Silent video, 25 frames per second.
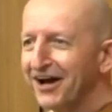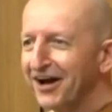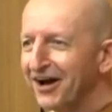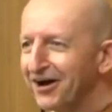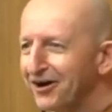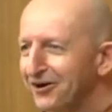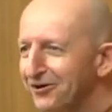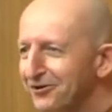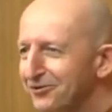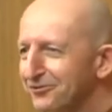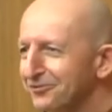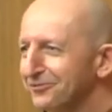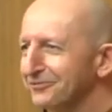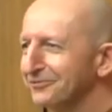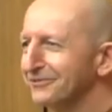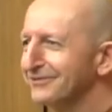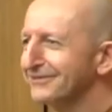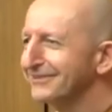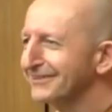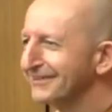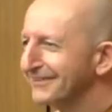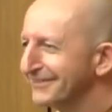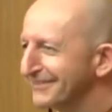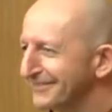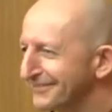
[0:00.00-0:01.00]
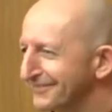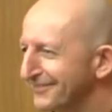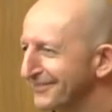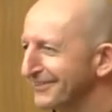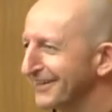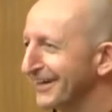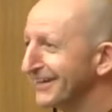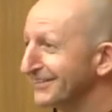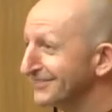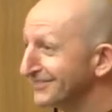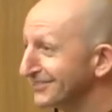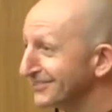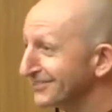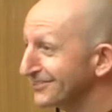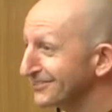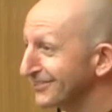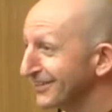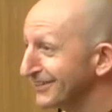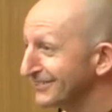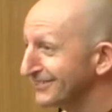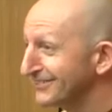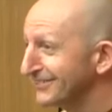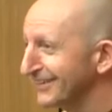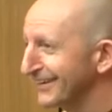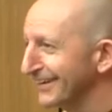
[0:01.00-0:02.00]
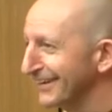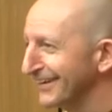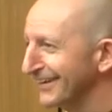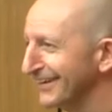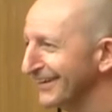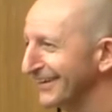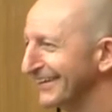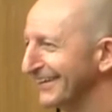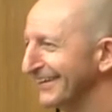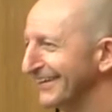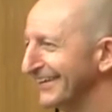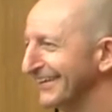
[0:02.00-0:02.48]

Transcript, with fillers: oh, well, that's interesting,